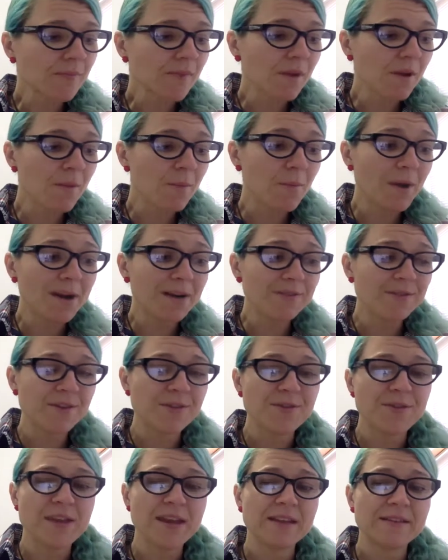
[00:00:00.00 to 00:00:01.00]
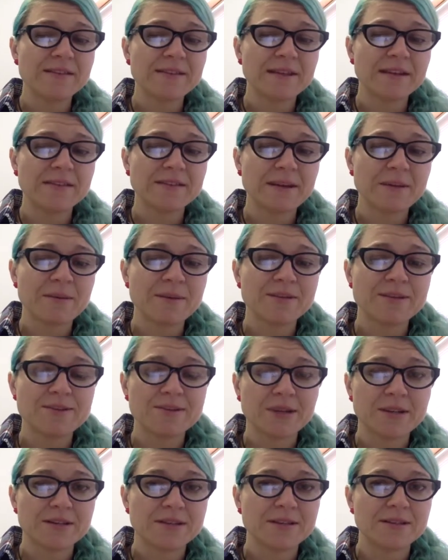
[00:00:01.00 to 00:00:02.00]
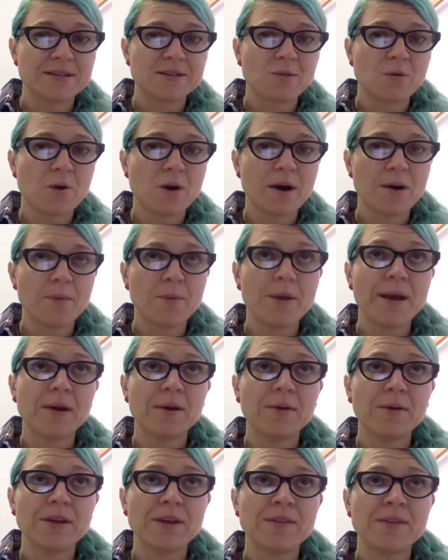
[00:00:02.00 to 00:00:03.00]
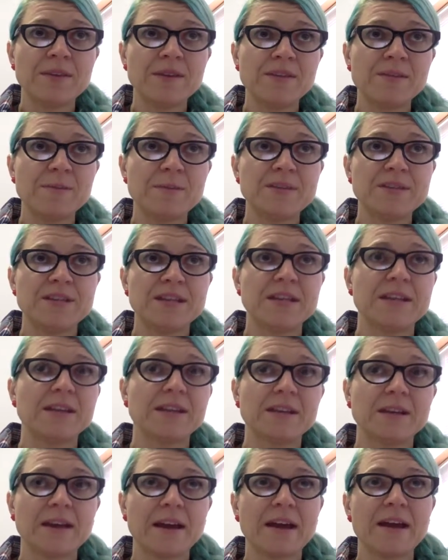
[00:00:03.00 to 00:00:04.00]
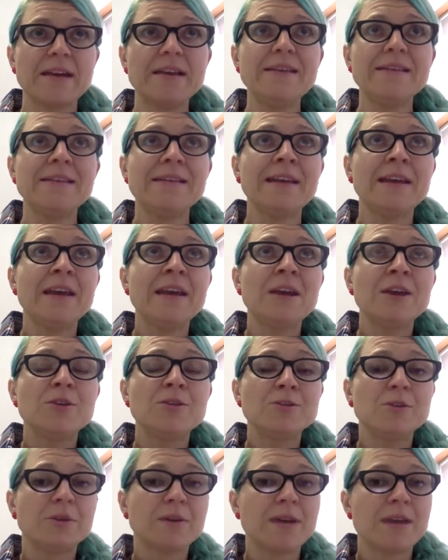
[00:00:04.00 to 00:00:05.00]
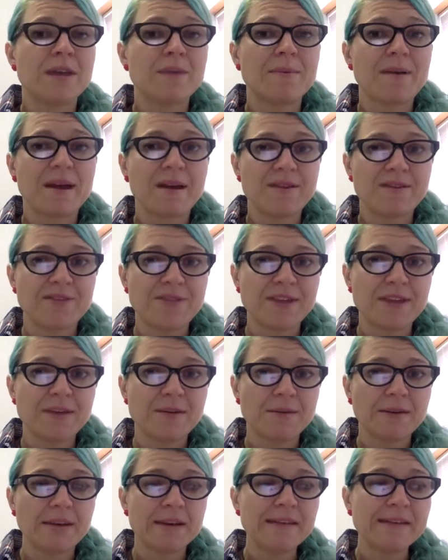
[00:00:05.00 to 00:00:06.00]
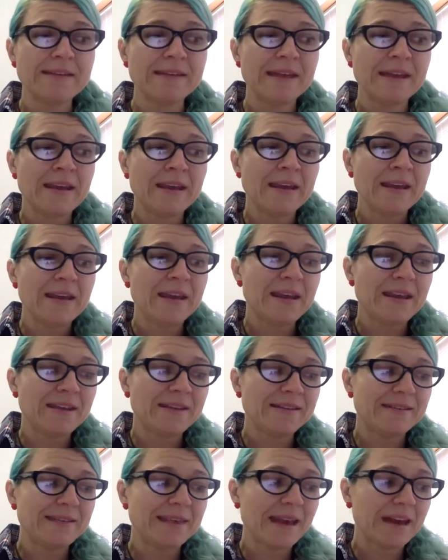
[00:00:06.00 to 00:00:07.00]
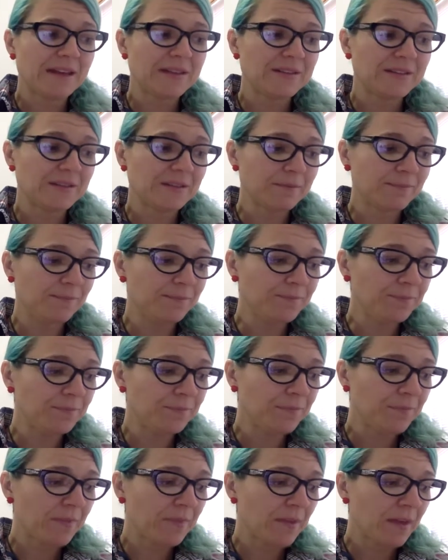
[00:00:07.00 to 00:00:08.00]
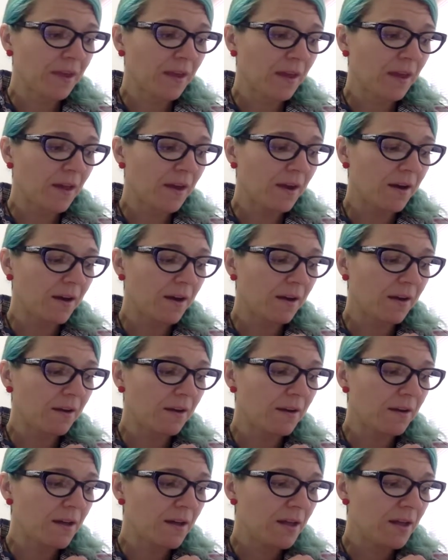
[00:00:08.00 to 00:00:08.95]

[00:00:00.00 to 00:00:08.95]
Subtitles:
And one of the things that demonstrates this quite well in this particular case, talking about theories, is that there